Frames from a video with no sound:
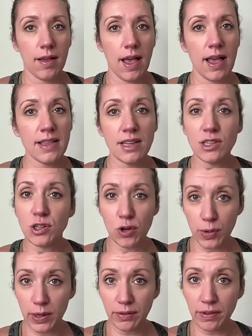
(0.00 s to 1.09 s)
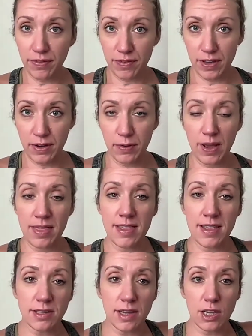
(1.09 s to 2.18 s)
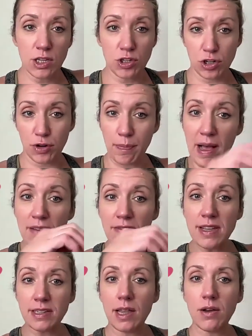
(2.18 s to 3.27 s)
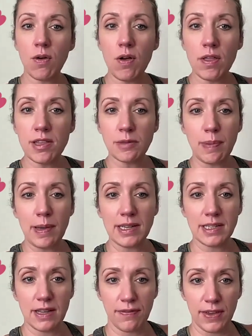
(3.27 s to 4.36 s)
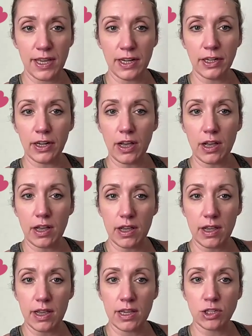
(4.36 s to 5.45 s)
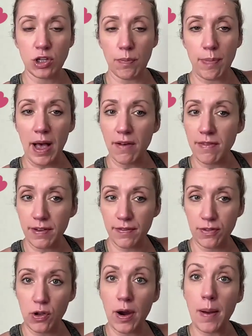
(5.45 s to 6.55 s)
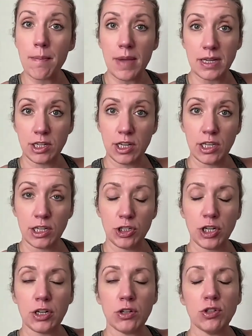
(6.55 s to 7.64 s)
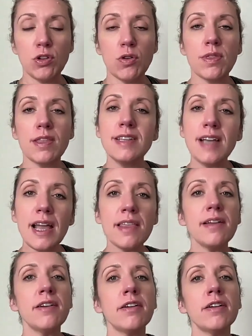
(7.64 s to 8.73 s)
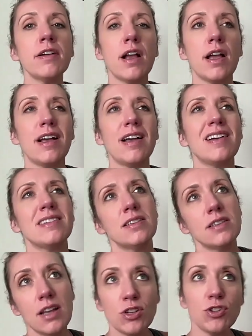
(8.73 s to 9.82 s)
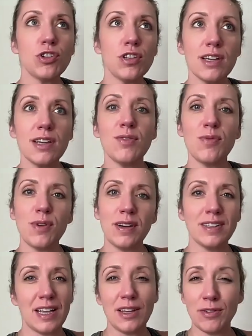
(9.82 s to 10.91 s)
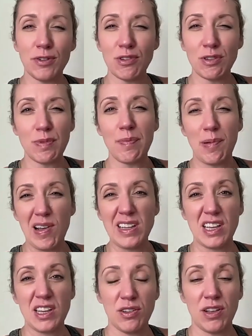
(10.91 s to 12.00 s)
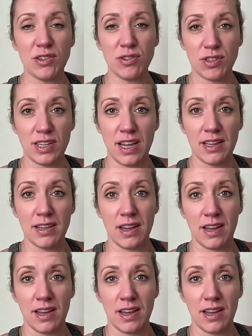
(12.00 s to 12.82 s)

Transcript: And as a quick review, this is your pelvis, and all this pink stuff here is pelvic floor musculature. So the dilator essentially works, and you'll notice me pause and you'll understand